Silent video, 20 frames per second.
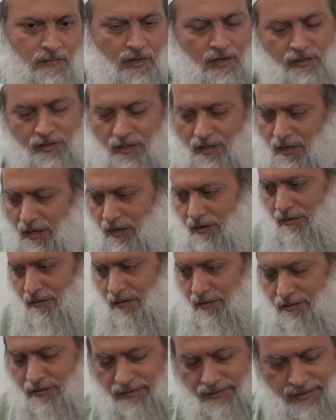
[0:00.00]
And he said, no.
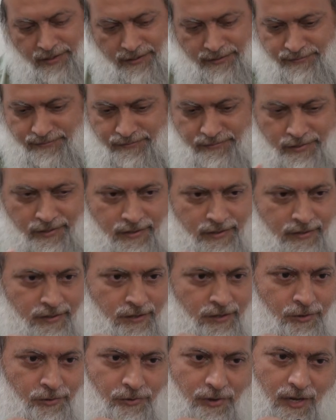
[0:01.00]
He said, well, yeah,
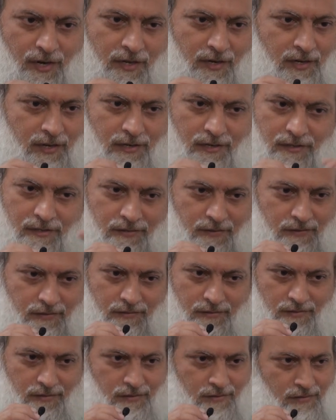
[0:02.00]
you really didn't
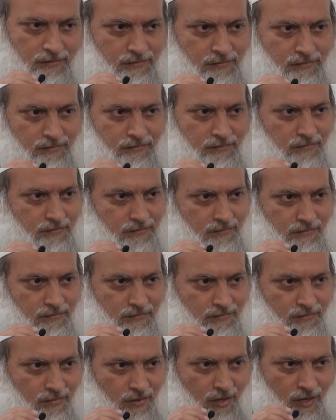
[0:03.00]

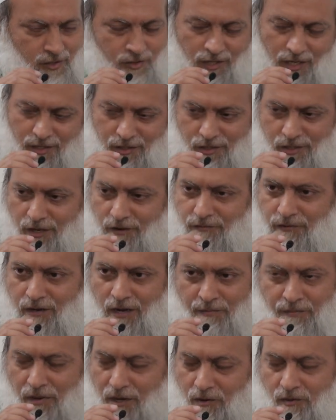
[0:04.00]
ascend
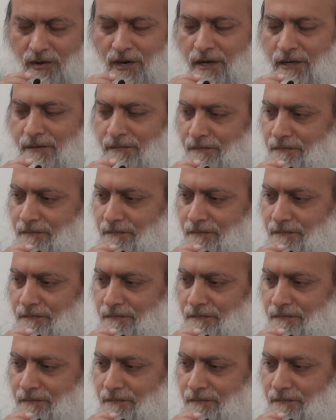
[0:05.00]
a marwa.